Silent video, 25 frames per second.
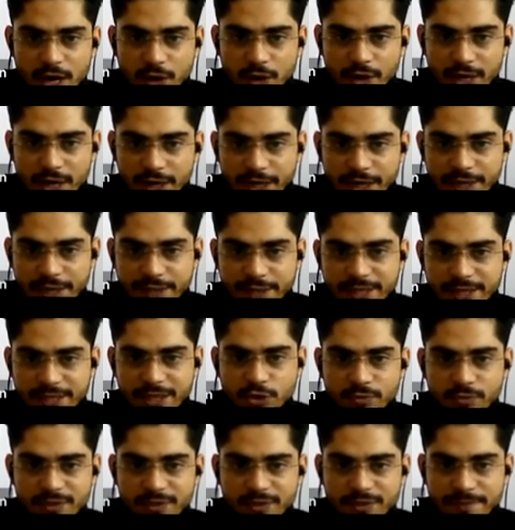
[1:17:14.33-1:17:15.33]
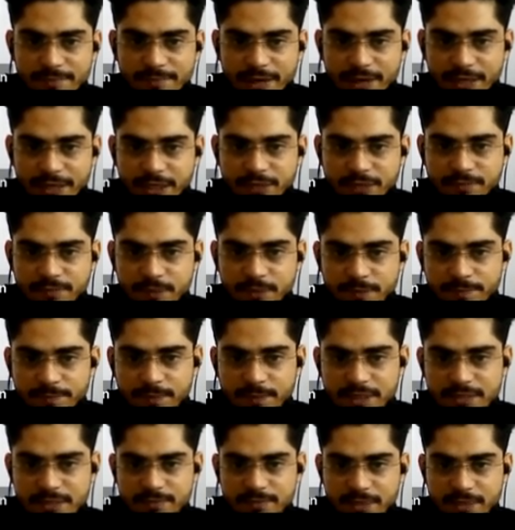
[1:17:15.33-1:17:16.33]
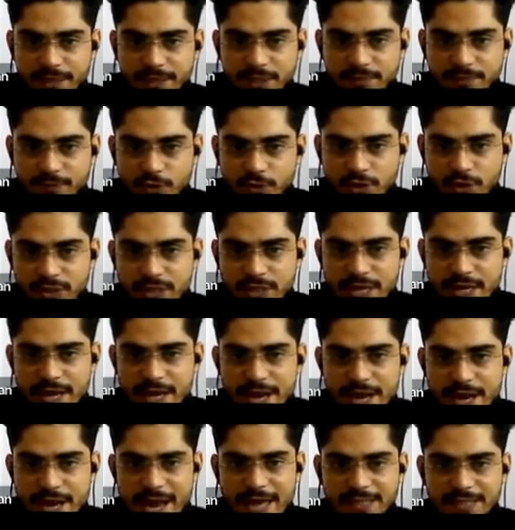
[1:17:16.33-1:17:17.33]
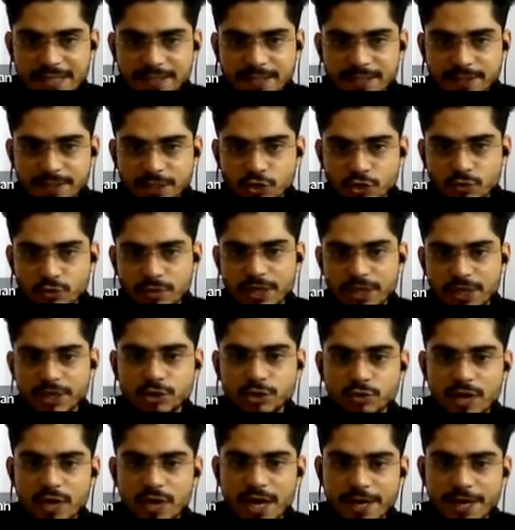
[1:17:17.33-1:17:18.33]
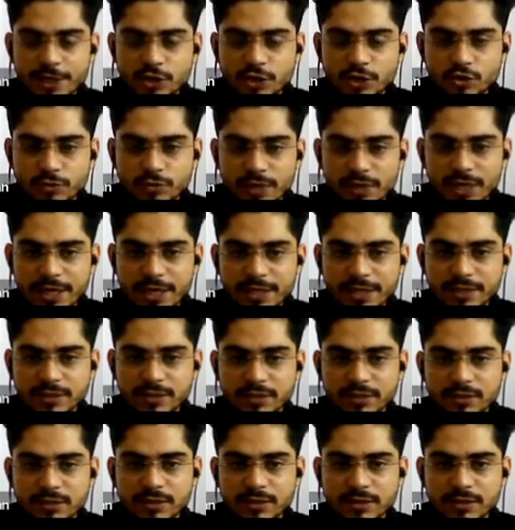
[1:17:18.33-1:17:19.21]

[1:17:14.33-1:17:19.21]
again, then you will write minus b plus minus, because x is equivalent to r equivalent,